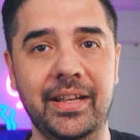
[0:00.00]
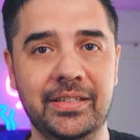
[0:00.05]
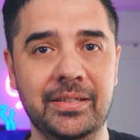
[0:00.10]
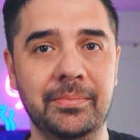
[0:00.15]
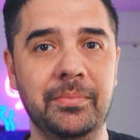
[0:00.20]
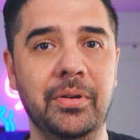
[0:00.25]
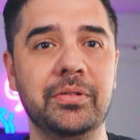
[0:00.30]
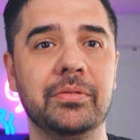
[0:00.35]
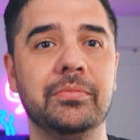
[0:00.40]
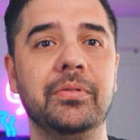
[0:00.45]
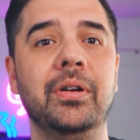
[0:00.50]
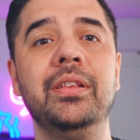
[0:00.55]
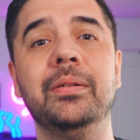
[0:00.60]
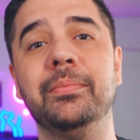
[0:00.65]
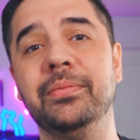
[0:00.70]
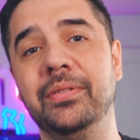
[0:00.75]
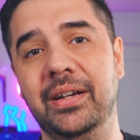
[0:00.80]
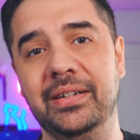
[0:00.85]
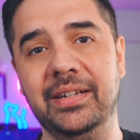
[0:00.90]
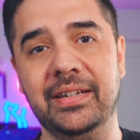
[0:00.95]
It's a Motorola
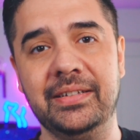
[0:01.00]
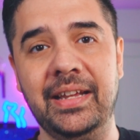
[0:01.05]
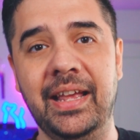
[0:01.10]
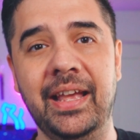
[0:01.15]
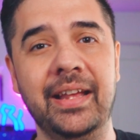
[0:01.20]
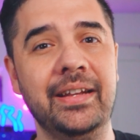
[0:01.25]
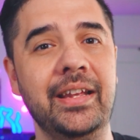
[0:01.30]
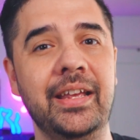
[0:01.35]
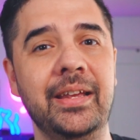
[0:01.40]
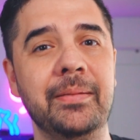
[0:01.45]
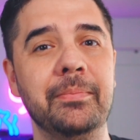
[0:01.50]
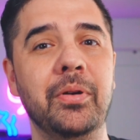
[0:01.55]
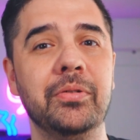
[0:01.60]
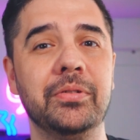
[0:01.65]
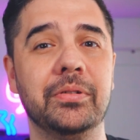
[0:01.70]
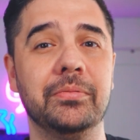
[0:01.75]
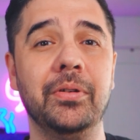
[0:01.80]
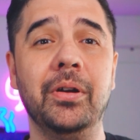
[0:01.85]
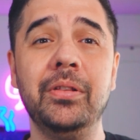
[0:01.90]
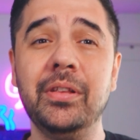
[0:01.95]
product, and a
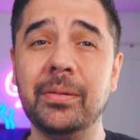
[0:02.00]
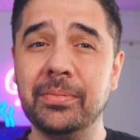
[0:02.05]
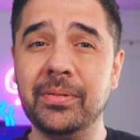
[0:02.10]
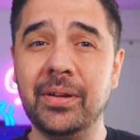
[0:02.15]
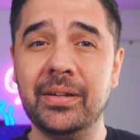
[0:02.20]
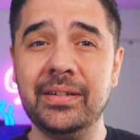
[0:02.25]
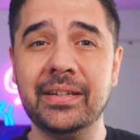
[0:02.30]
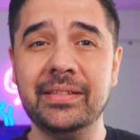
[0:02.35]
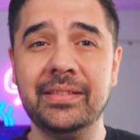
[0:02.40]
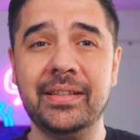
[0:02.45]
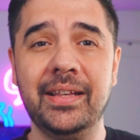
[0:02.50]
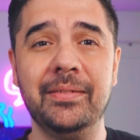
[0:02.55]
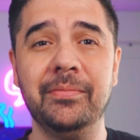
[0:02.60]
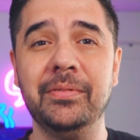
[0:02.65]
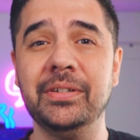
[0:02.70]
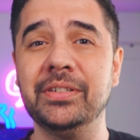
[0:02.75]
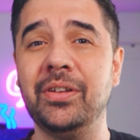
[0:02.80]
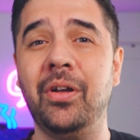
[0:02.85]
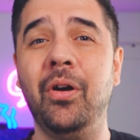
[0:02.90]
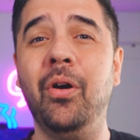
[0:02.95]
Motorola product that
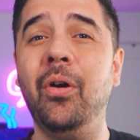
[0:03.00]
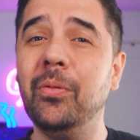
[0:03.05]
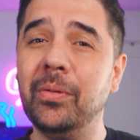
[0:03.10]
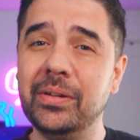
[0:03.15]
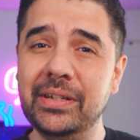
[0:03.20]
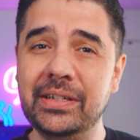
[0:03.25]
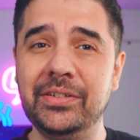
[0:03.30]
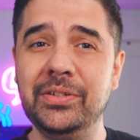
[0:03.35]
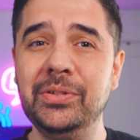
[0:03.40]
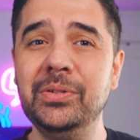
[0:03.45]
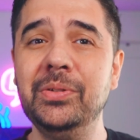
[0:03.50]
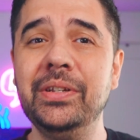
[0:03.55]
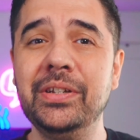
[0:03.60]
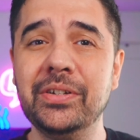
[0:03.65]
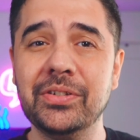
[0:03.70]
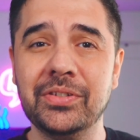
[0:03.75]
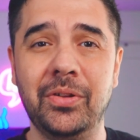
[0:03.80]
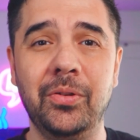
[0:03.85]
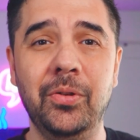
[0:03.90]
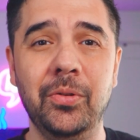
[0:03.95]
was already 2
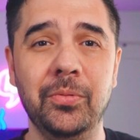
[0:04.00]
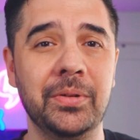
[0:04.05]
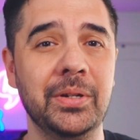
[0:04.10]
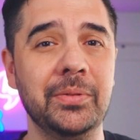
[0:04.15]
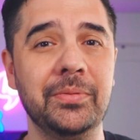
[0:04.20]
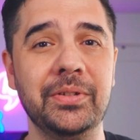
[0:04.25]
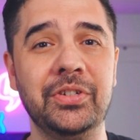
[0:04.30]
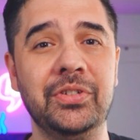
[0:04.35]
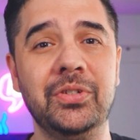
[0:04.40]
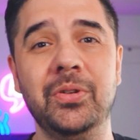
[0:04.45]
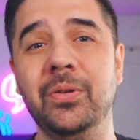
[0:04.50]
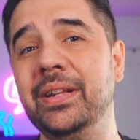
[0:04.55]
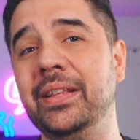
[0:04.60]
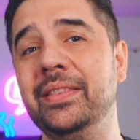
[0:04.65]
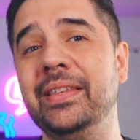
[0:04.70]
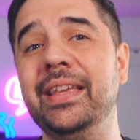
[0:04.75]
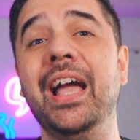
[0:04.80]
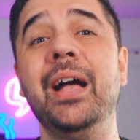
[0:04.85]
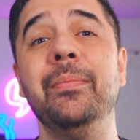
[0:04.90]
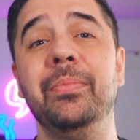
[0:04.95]
years old when it was shown at
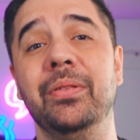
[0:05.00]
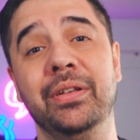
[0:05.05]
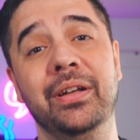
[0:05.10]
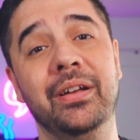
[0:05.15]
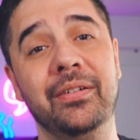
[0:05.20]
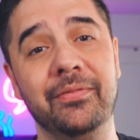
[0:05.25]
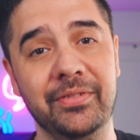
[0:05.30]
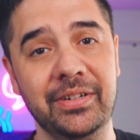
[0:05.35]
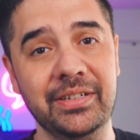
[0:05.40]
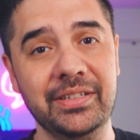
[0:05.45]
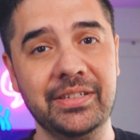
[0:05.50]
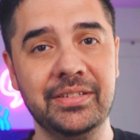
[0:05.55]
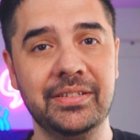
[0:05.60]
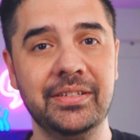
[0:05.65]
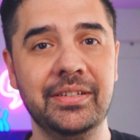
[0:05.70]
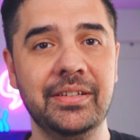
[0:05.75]
the Apple conference.